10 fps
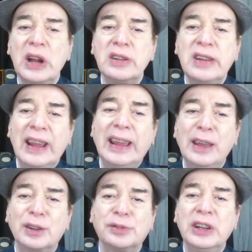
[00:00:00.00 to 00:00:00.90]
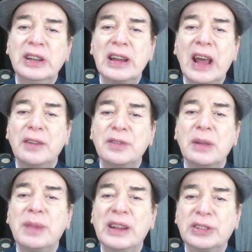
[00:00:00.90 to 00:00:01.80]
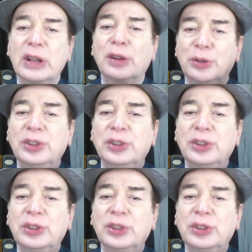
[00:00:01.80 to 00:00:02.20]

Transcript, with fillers: and take care of it and have the pleasure you